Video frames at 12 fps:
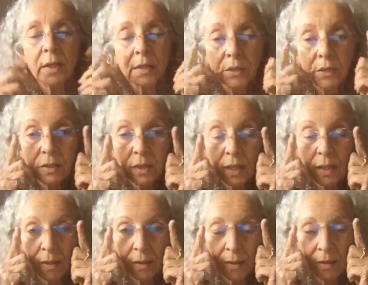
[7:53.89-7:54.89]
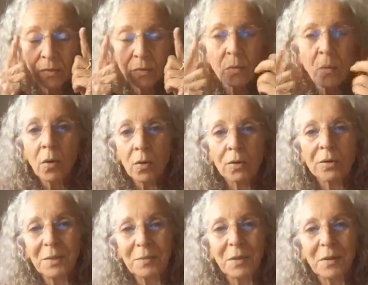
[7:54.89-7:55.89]
Just like this world,
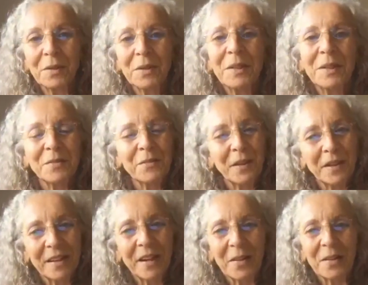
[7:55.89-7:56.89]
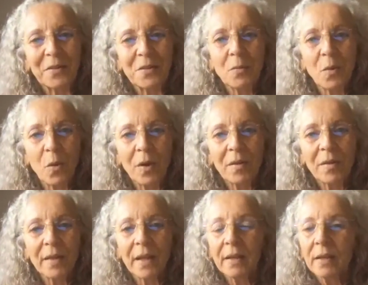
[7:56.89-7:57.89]
we're finding out even more that